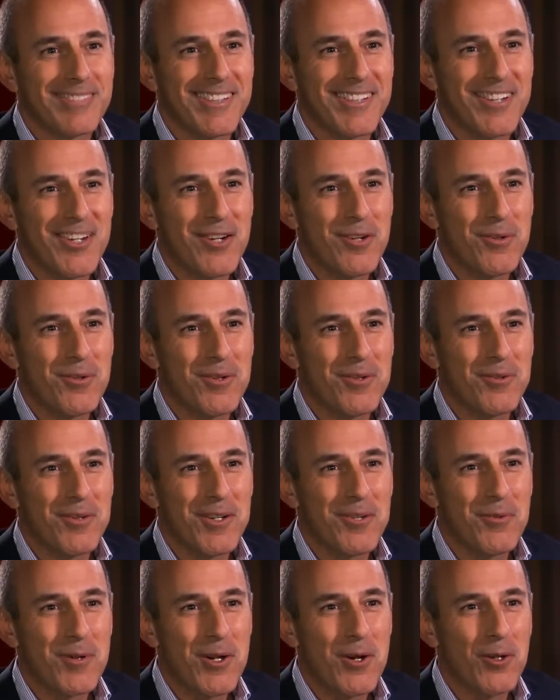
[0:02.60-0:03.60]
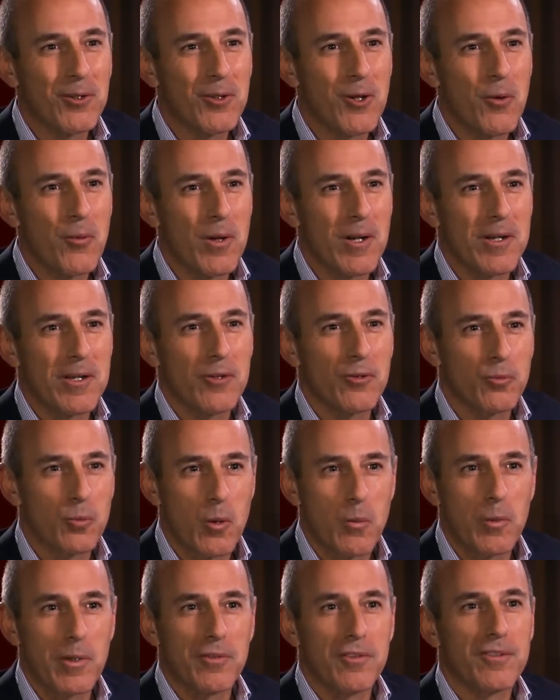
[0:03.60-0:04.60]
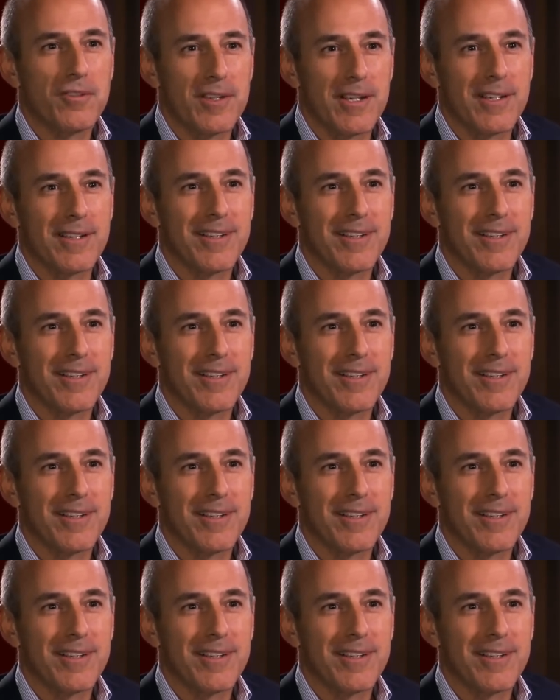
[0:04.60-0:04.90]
You know, we, we all know what it is when we see